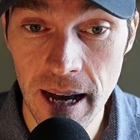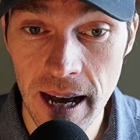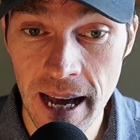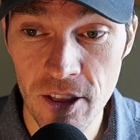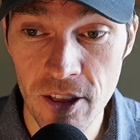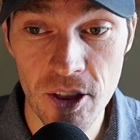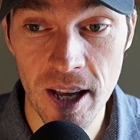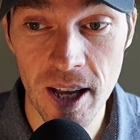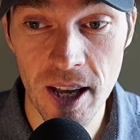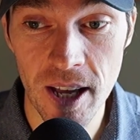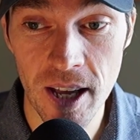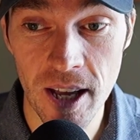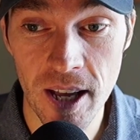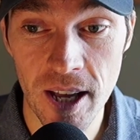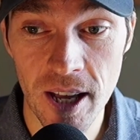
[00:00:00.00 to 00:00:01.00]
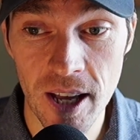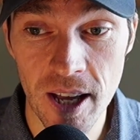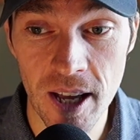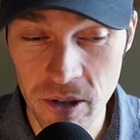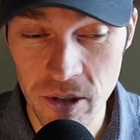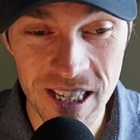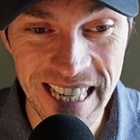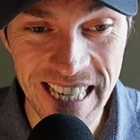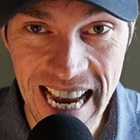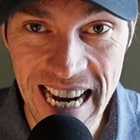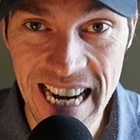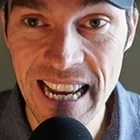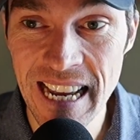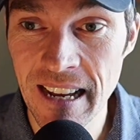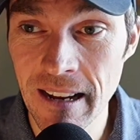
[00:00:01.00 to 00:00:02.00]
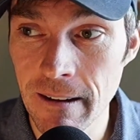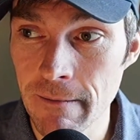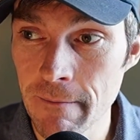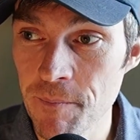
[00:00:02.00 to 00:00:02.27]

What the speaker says: I thought they were outstanding.